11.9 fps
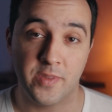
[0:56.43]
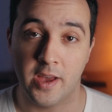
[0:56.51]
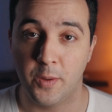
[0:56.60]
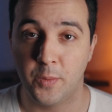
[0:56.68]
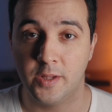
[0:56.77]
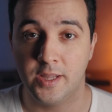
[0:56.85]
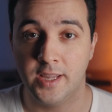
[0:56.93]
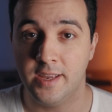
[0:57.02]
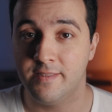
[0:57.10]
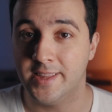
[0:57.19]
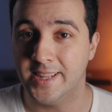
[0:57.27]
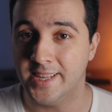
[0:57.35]
I will
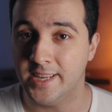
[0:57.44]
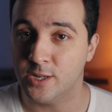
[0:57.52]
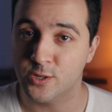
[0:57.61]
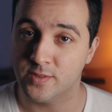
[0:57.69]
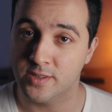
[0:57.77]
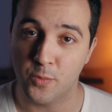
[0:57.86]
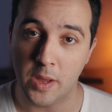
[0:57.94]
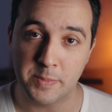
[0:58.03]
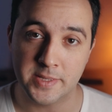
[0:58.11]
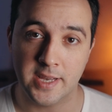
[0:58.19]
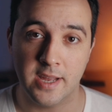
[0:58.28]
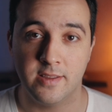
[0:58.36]
leave the link to the
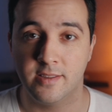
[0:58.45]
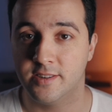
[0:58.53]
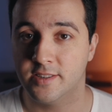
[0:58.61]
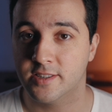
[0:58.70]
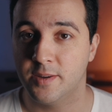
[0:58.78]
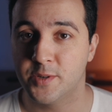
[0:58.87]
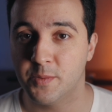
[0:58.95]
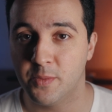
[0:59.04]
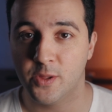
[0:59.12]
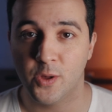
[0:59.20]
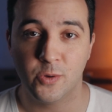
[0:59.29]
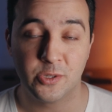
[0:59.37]
website in the description
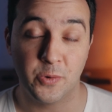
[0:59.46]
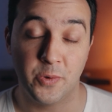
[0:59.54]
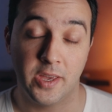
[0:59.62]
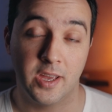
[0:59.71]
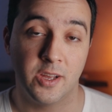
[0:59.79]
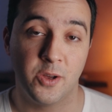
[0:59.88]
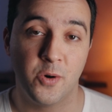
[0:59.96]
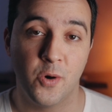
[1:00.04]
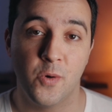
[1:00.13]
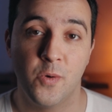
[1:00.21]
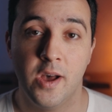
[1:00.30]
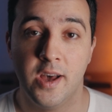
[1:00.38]
below, so you can
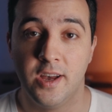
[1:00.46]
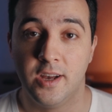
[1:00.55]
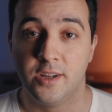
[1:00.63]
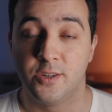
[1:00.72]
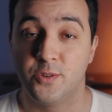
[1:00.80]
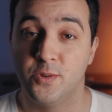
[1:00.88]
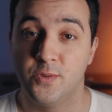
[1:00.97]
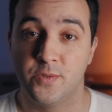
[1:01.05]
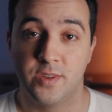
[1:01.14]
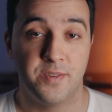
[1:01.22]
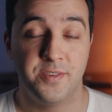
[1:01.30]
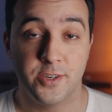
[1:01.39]
go
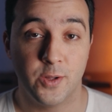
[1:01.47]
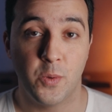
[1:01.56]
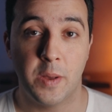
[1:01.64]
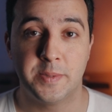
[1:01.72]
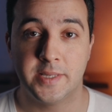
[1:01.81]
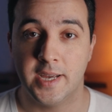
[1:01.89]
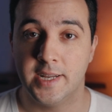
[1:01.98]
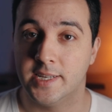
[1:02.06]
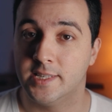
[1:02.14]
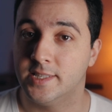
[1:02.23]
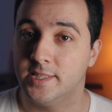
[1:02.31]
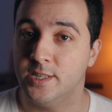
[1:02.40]
to the official
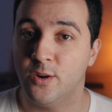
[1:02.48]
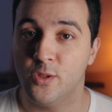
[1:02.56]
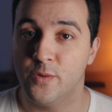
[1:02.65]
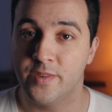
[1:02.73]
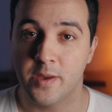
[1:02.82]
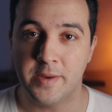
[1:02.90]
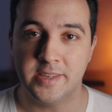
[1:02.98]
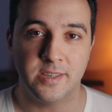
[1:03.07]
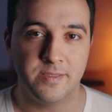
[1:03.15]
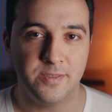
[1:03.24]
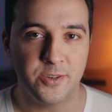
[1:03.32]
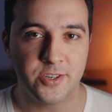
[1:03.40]
website and see all of the
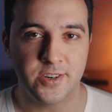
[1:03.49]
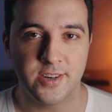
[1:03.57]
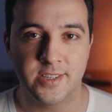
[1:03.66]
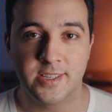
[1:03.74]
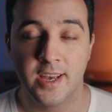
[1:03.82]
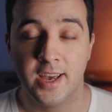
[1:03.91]
amazing features